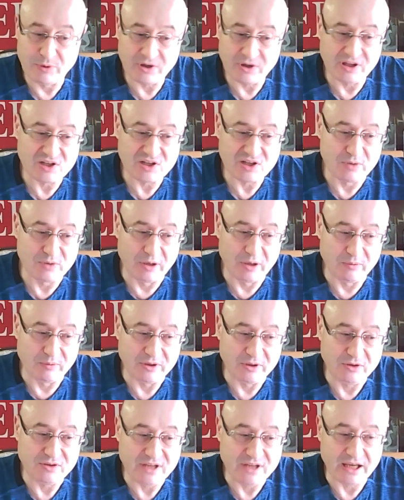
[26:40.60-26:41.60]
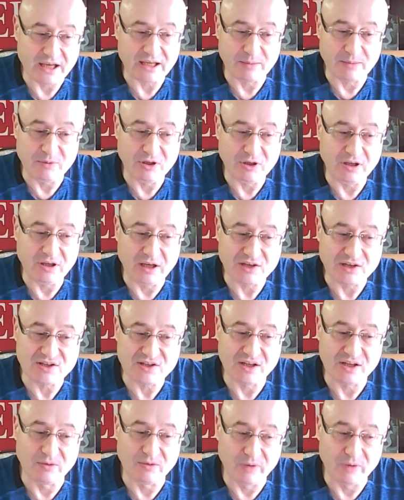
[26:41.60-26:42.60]
it this way, when you take
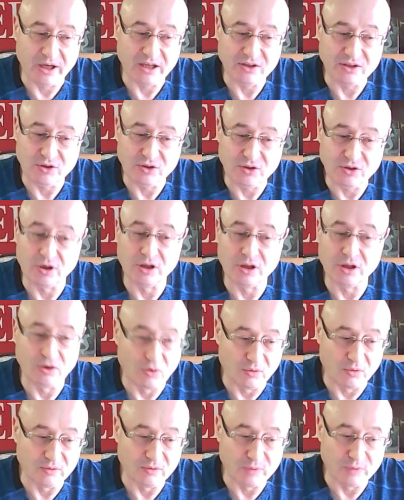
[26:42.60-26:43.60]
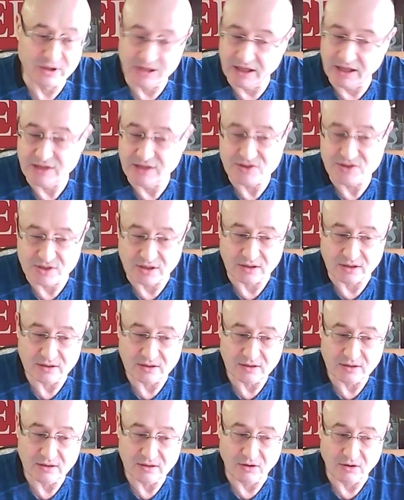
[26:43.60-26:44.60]
communication away and you're alone with nature,
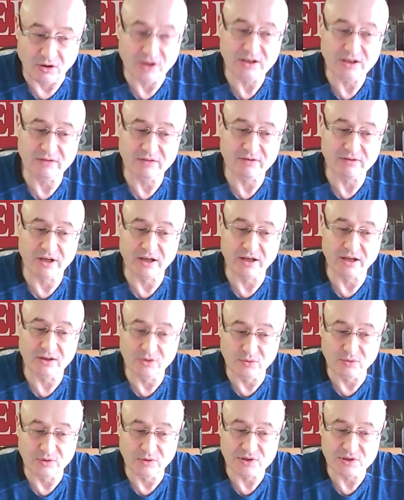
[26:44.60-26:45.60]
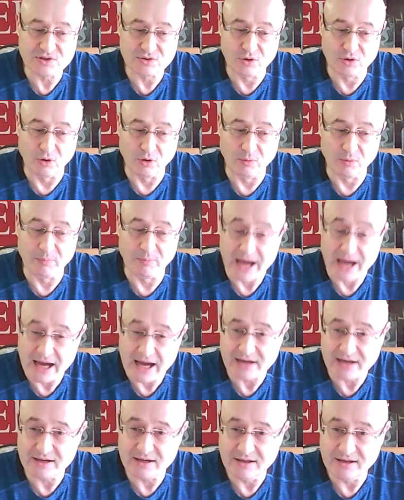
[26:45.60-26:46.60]
all you've got to do is go
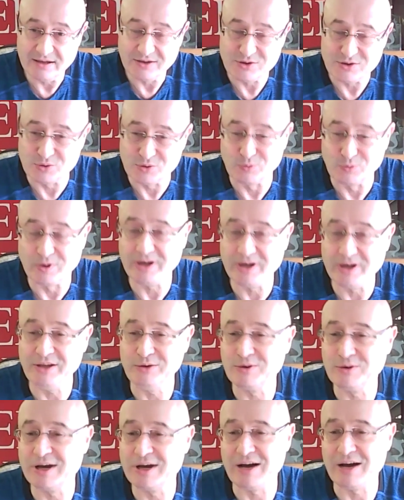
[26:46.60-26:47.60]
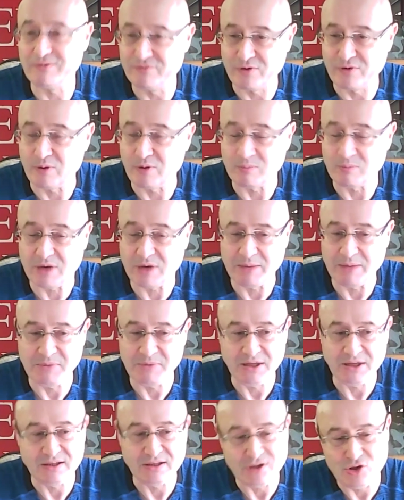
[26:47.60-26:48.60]
back to where you come from. I
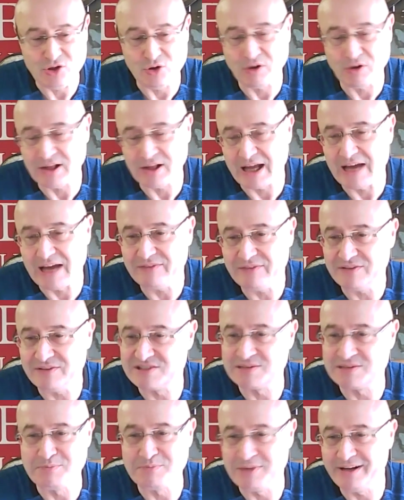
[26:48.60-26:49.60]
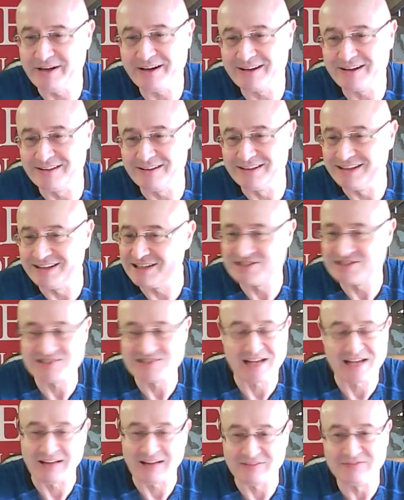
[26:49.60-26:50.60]
mean, your life is a miracle in
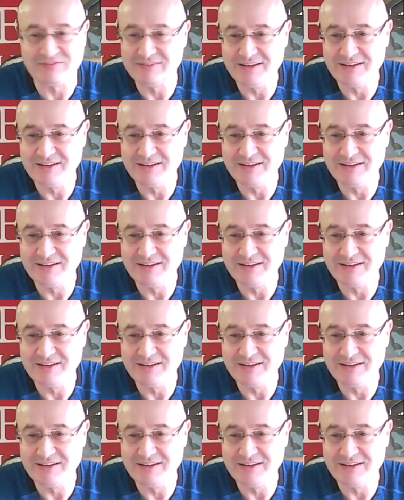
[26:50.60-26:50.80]
itself.